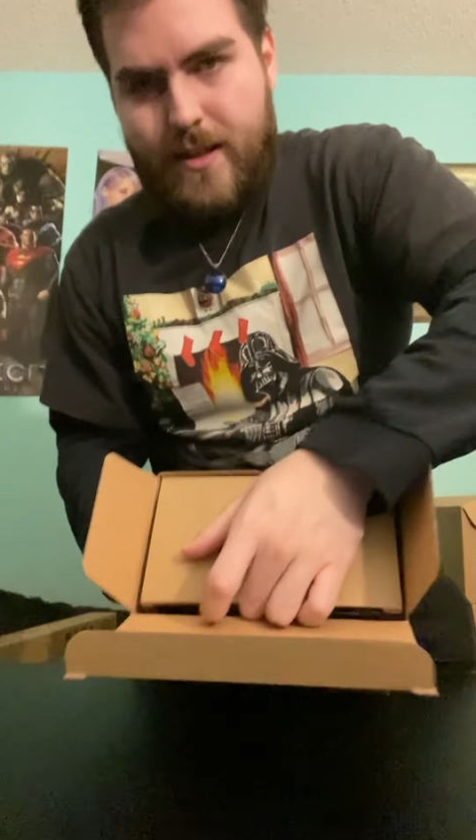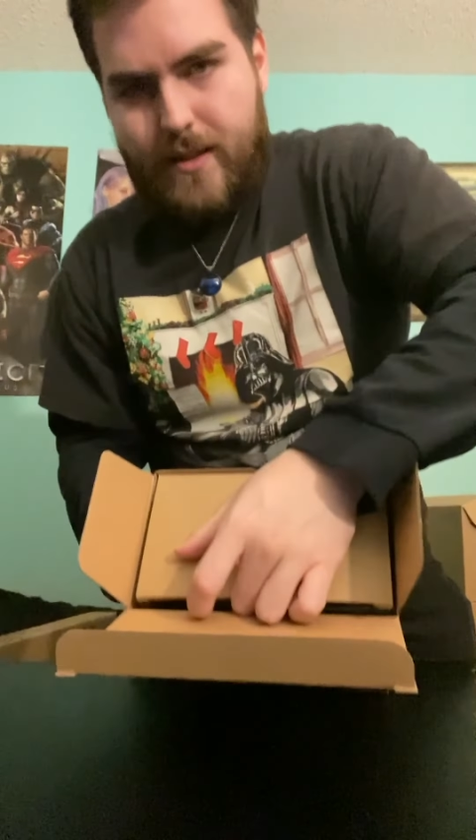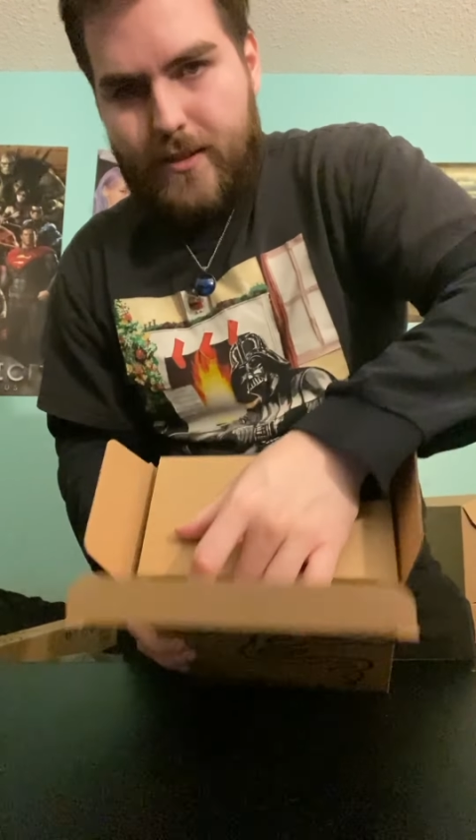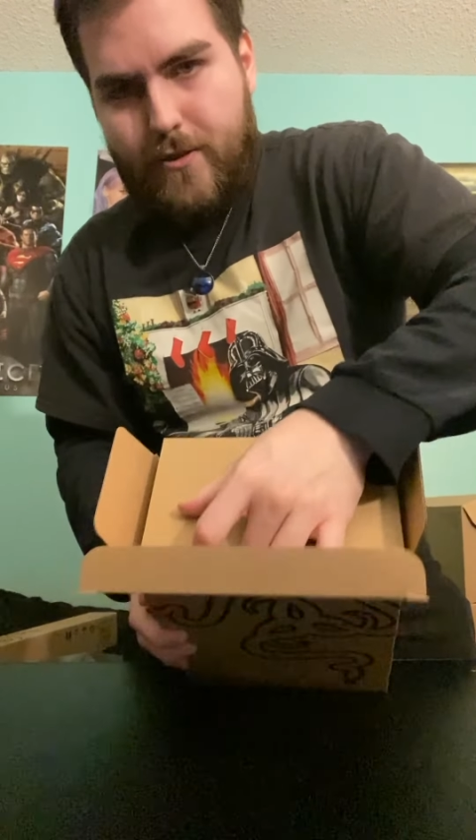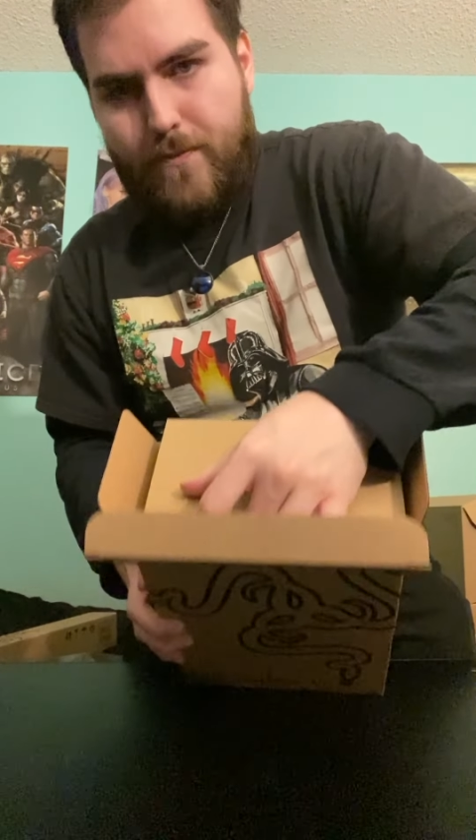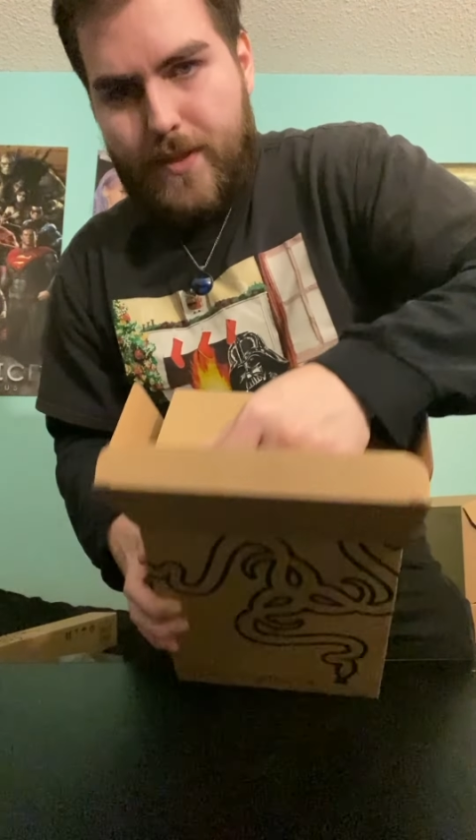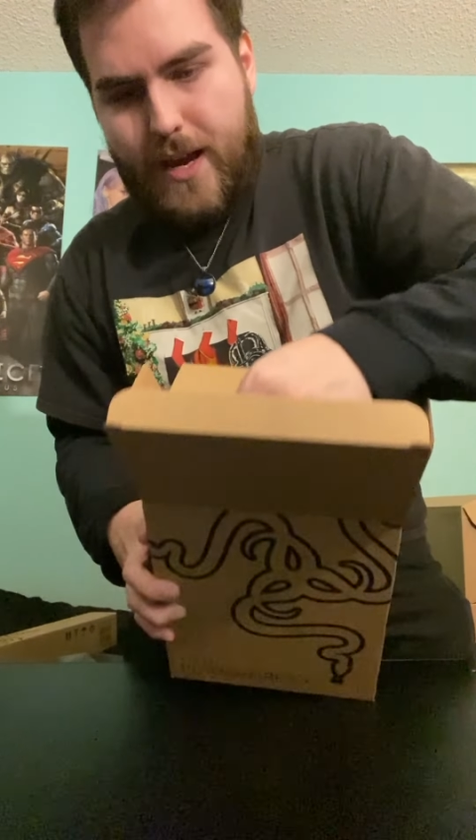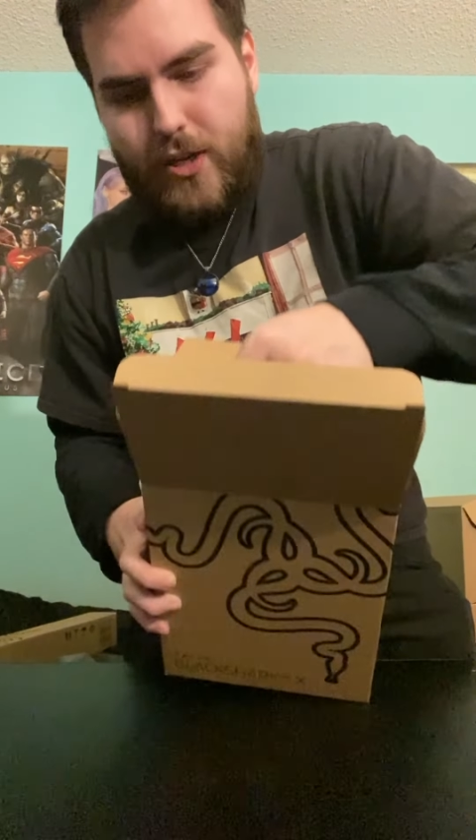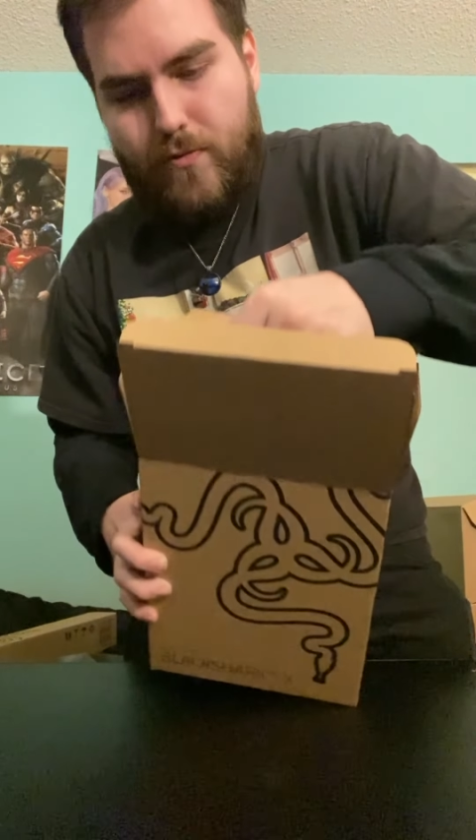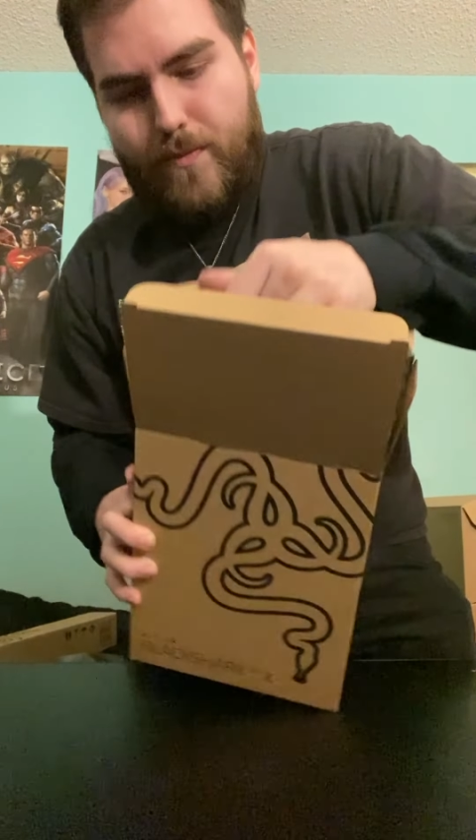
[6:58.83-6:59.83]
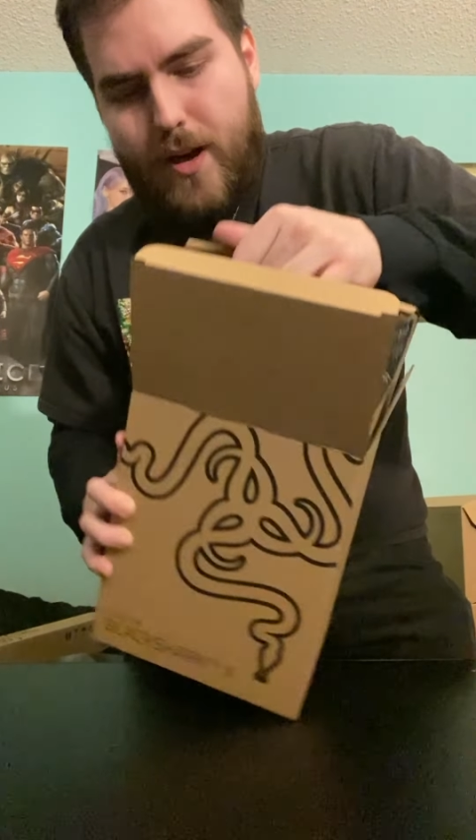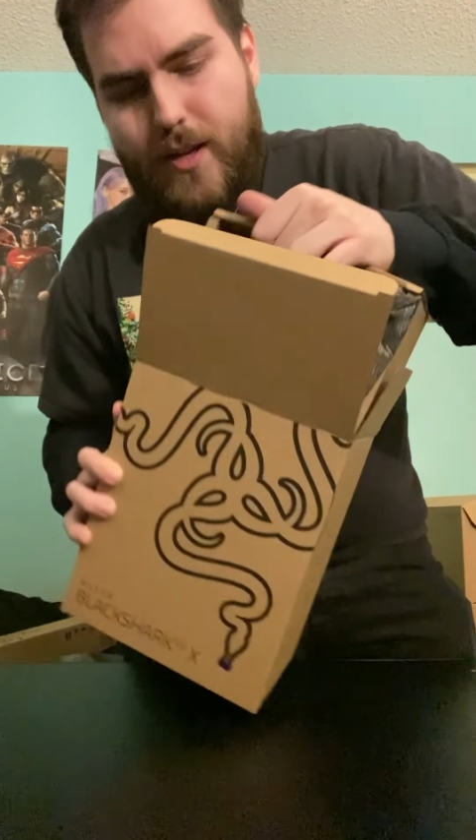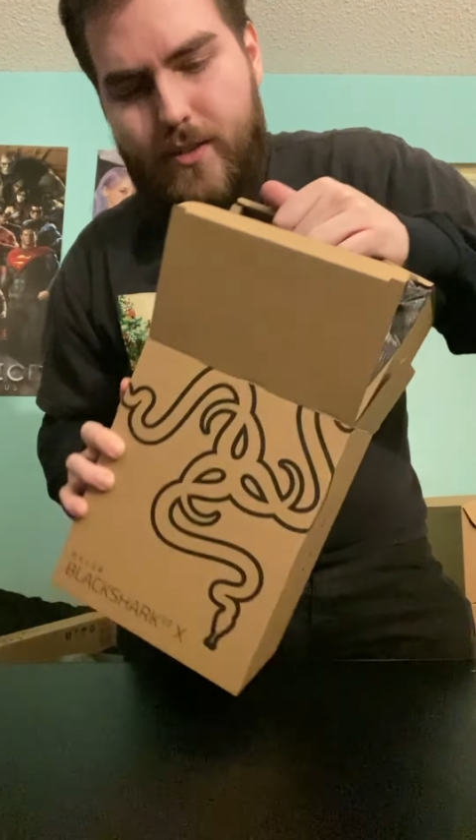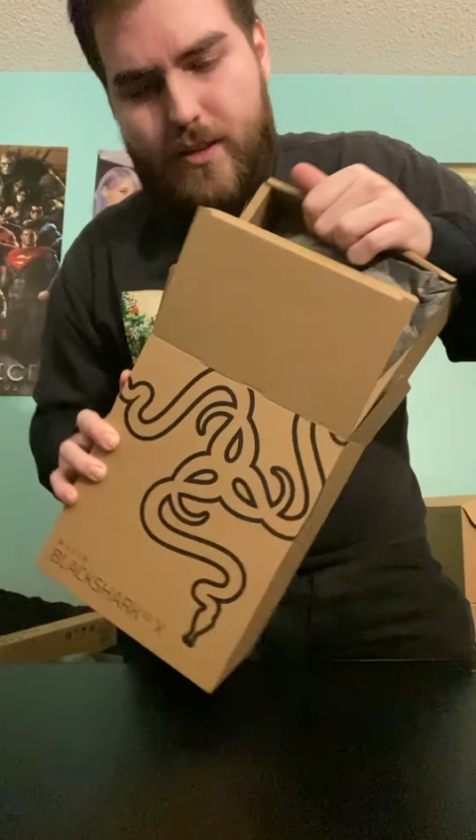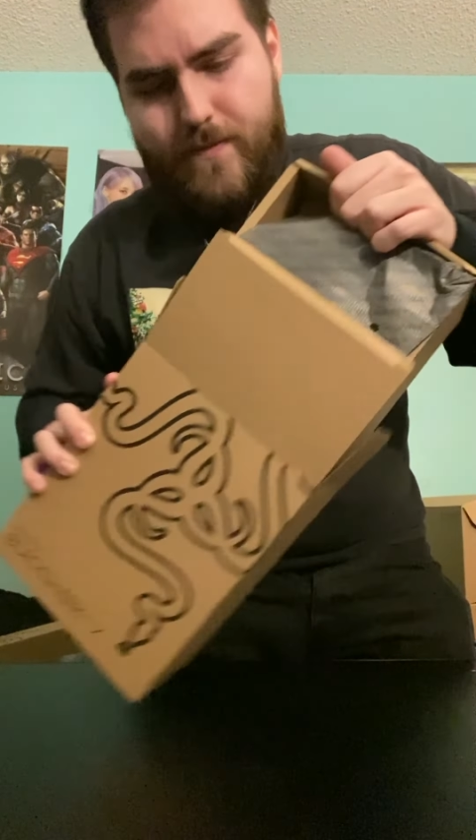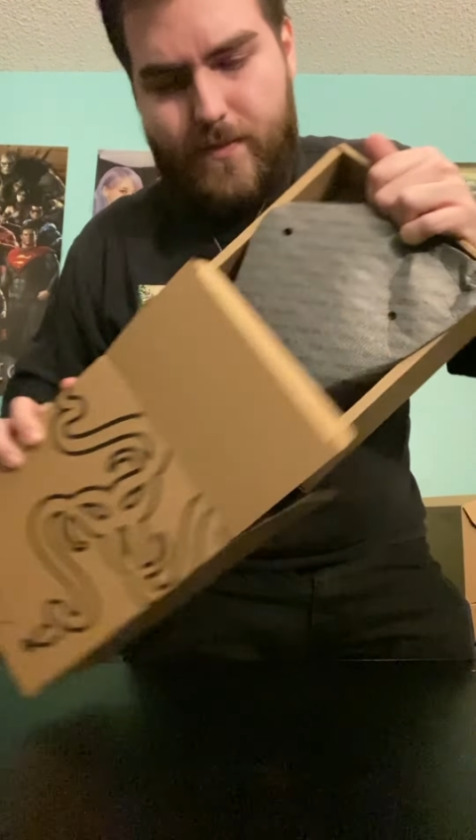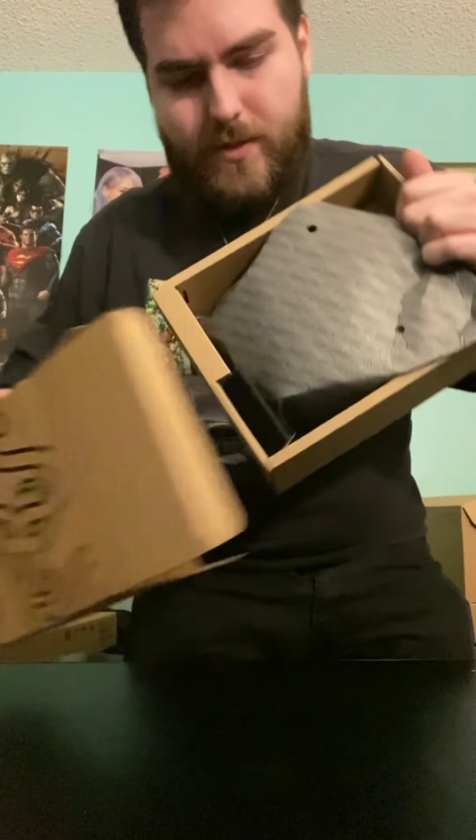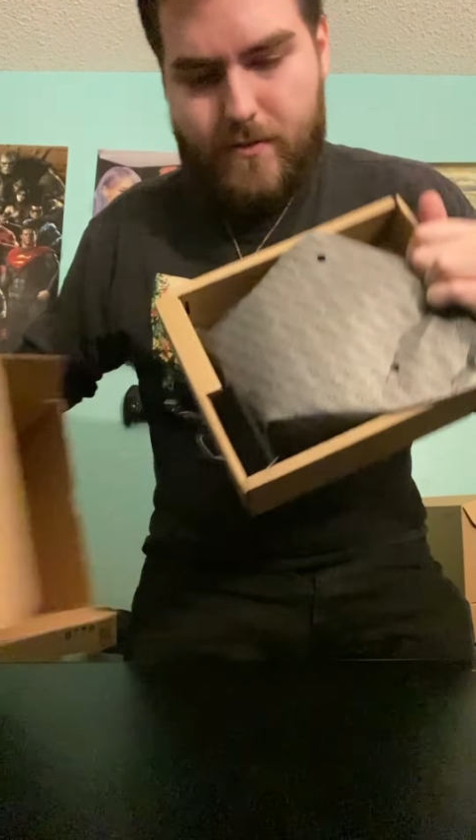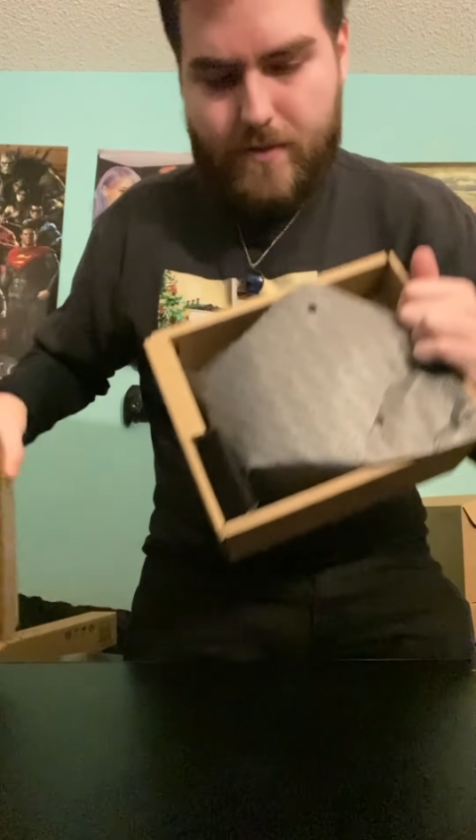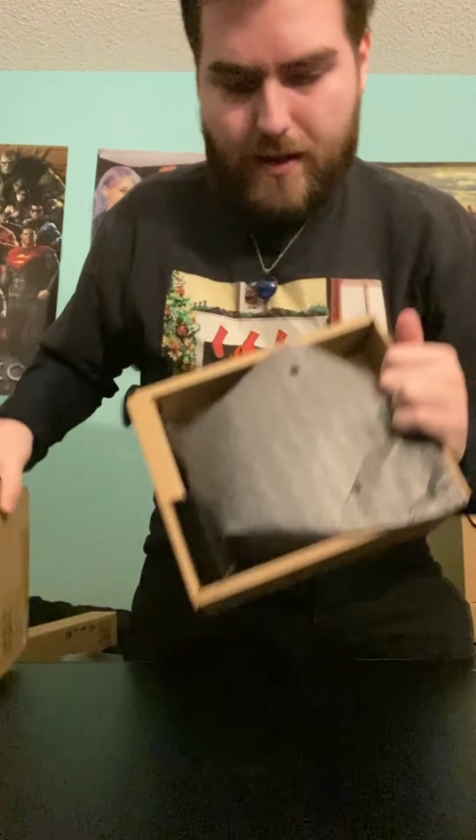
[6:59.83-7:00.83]
Let's open the actual box up,
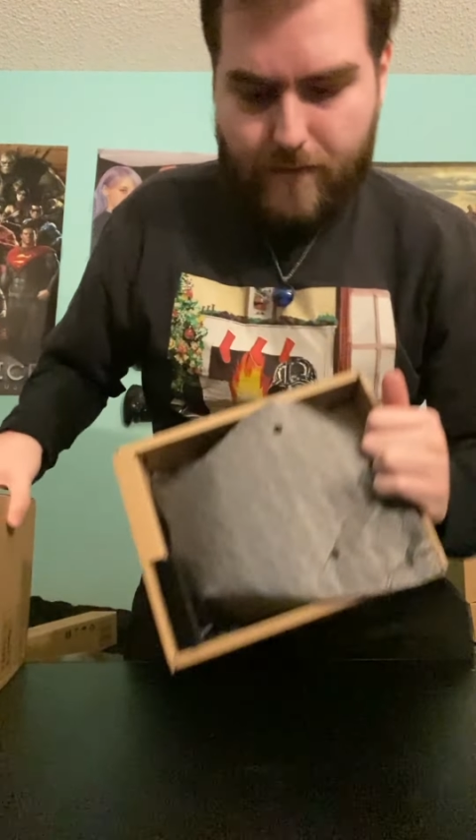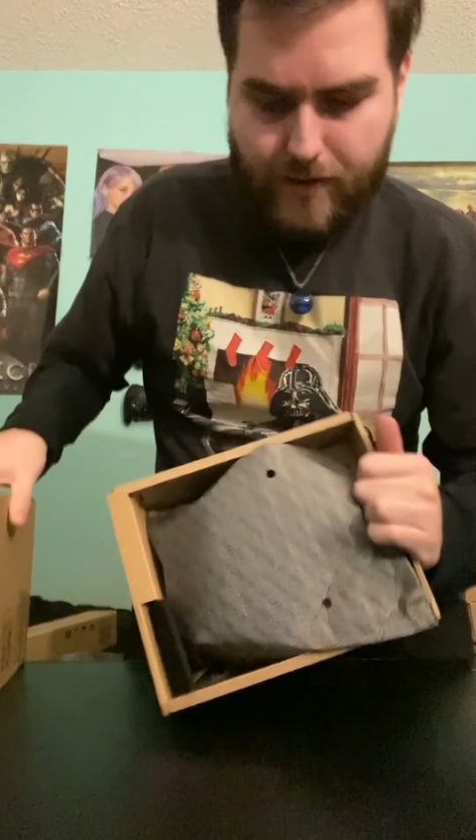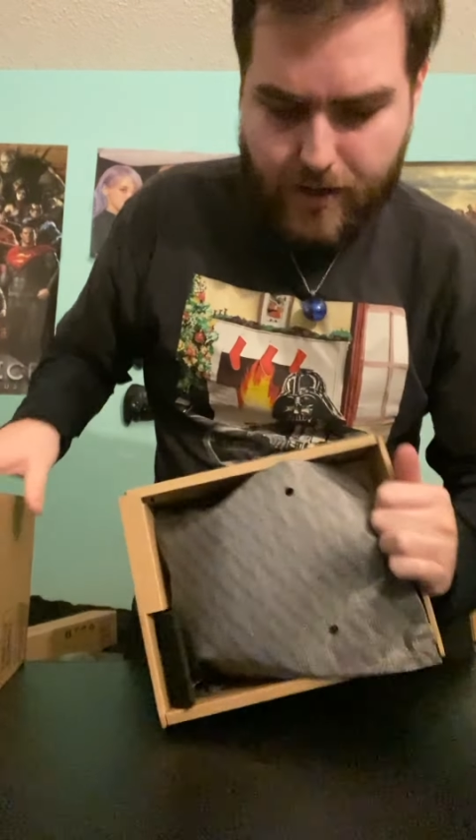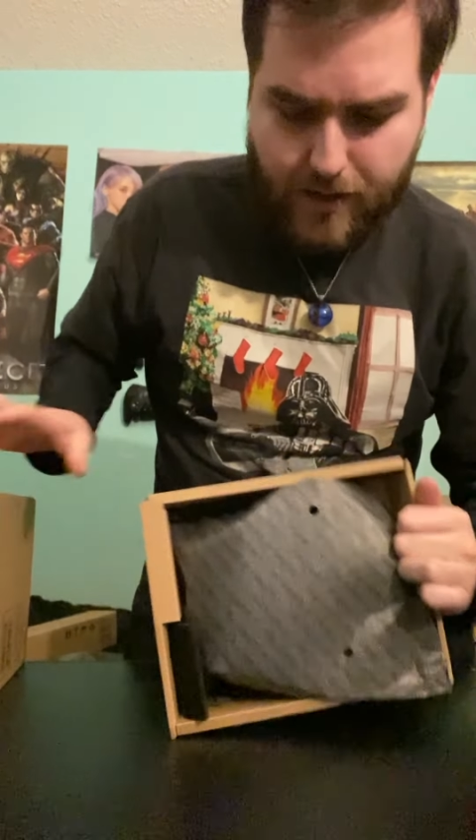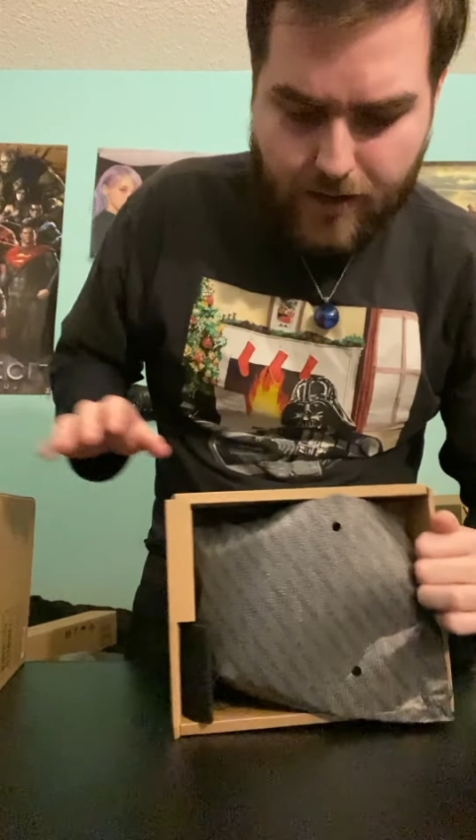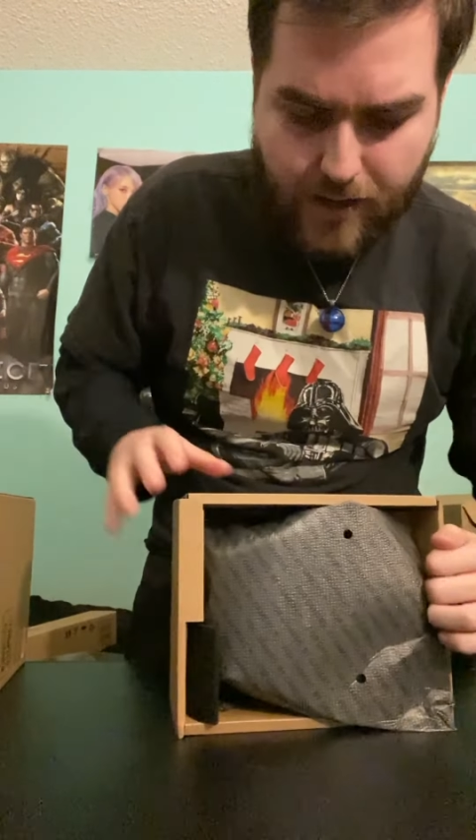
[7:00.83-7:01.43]
see what we got going on.